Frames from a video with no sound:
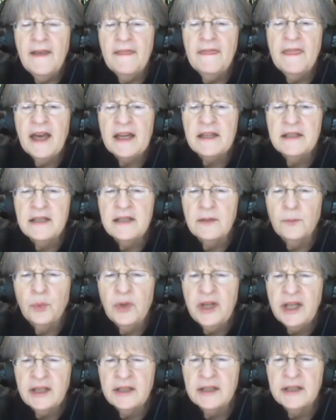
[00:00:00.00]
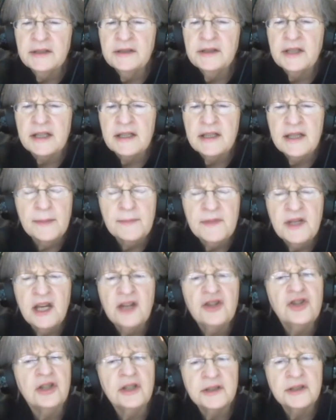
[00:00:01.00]
that weakness, that
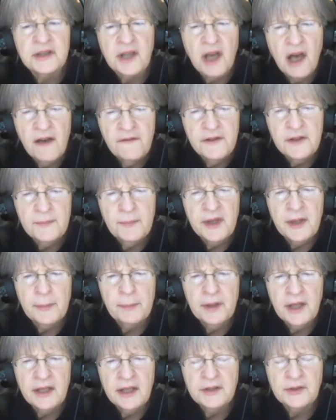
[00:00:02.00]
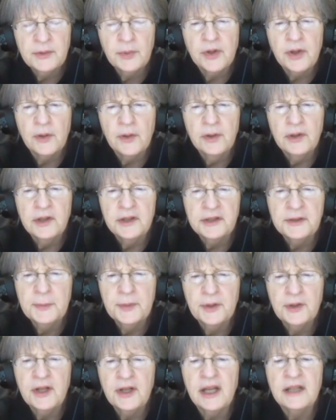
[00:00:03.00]
temptation is often the place where the Holy
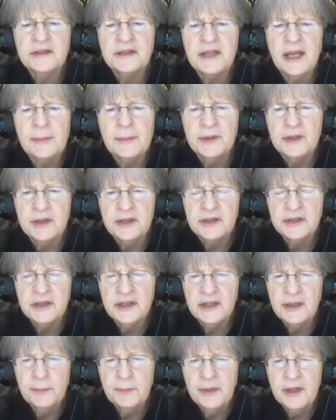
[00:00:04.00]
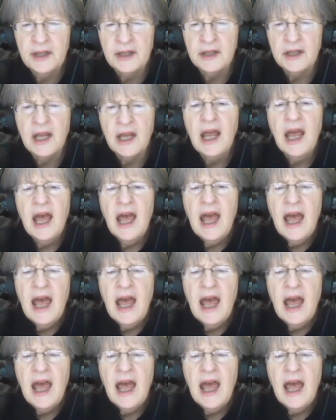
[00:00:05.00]
Spirit is able to slip in